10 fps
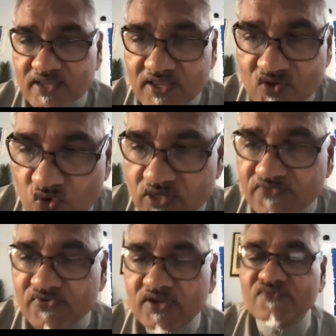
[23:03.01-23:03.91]
cook
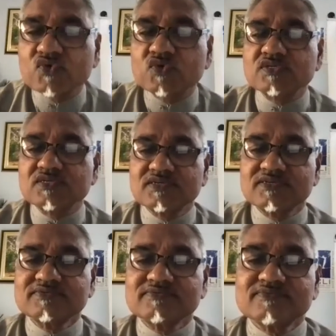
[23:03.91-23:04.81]
the food,
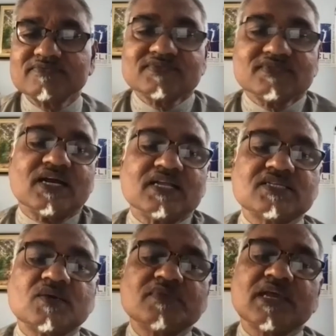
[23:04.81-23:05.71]
and
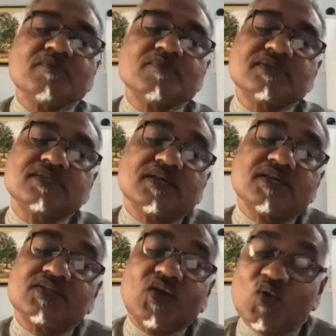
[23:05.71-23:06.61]
sometimes
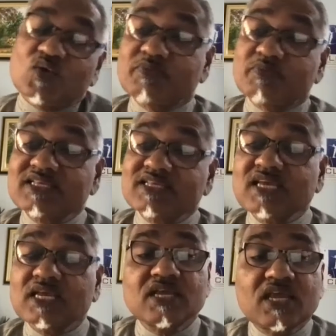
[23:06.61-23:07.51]
the husbands
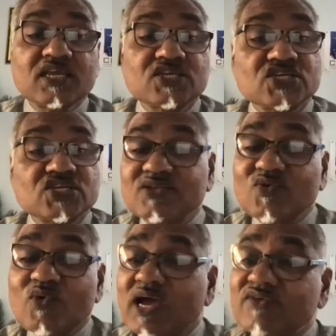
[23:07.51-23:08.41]
get in the kitchen and the
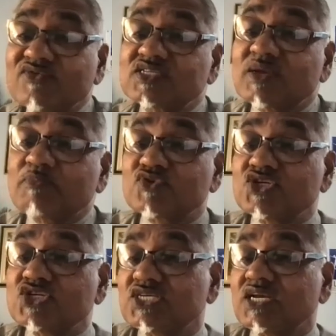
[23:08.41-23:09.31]
wives just
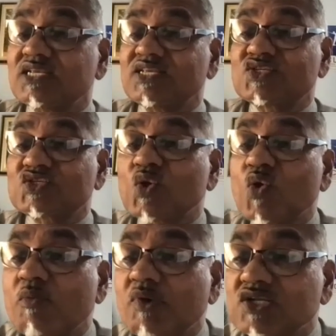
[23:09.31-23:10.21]
appreciate it
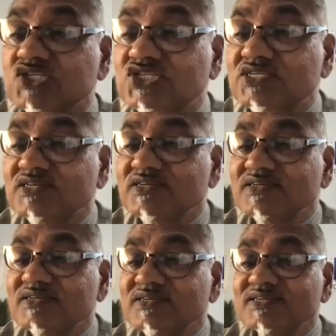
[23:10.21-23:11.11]
so much,
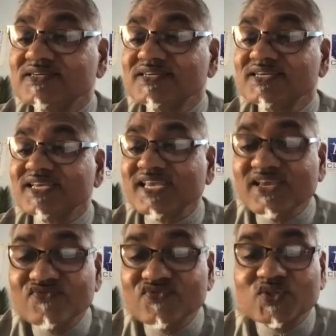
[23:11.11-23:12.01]

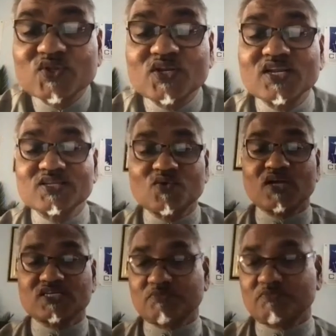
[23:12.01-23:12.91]
even to do the little
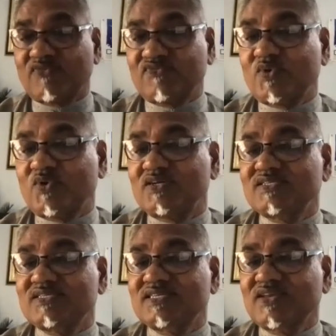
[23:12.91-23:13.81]
wash up
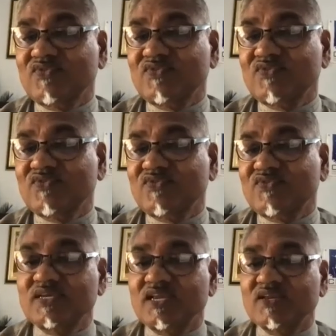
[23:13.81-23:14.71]
afterwards, if that's all
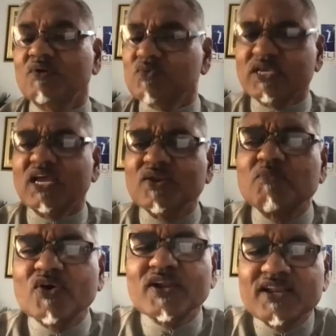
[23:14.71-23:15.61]
we can do. But we can do
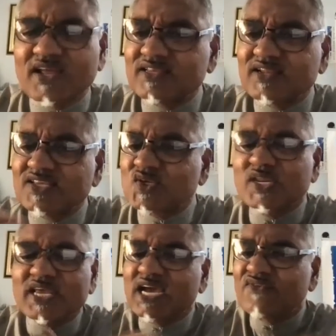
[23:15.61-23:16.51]
more than that on a
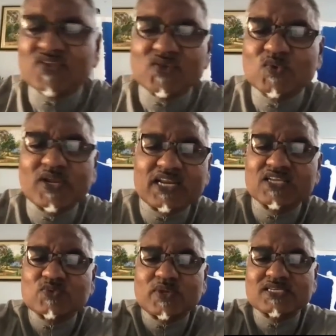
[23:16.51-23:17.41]
Sunday afternoon like
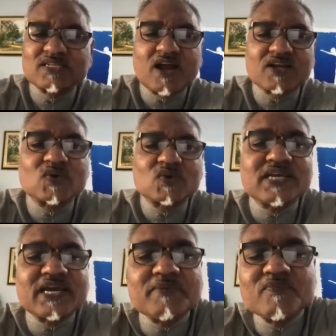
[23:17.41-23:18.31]
this when it's lockdown
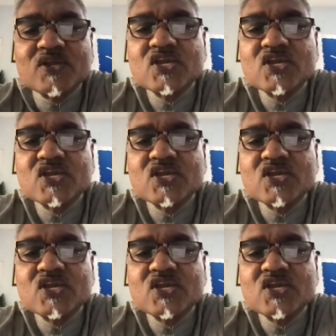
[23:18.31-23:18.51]
time.